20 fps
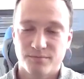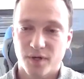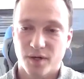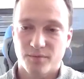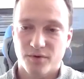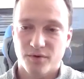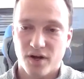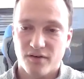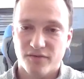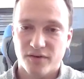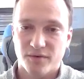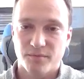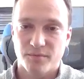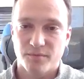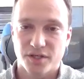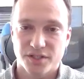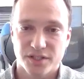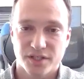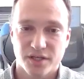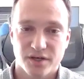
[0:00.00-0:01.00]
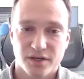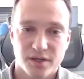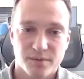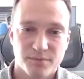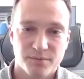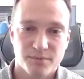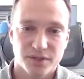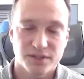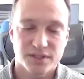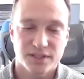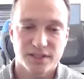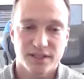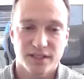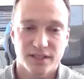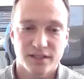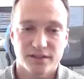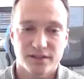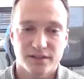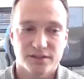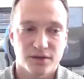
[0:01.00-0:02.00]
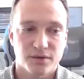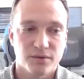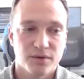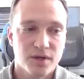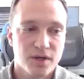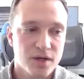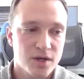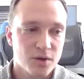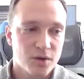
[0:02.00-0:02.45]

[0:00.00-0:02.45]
a profit margin already built in there so